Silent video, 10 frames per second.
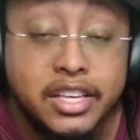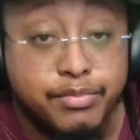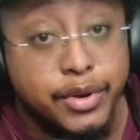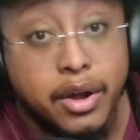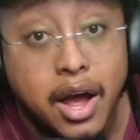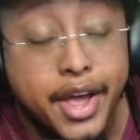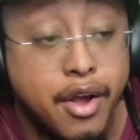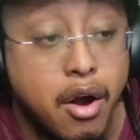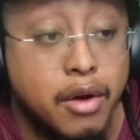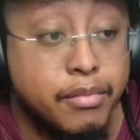he's been on
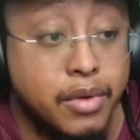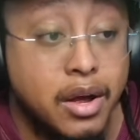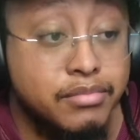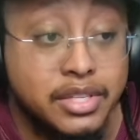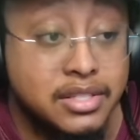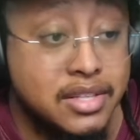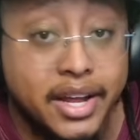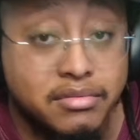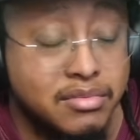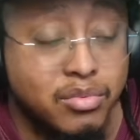IR since
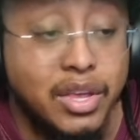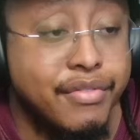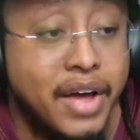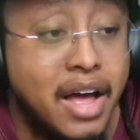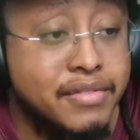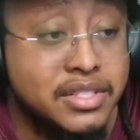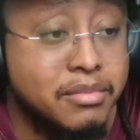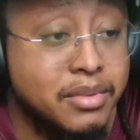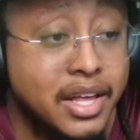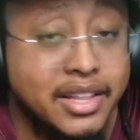like week five or
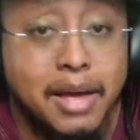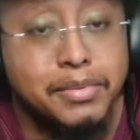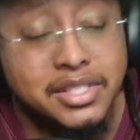something like that.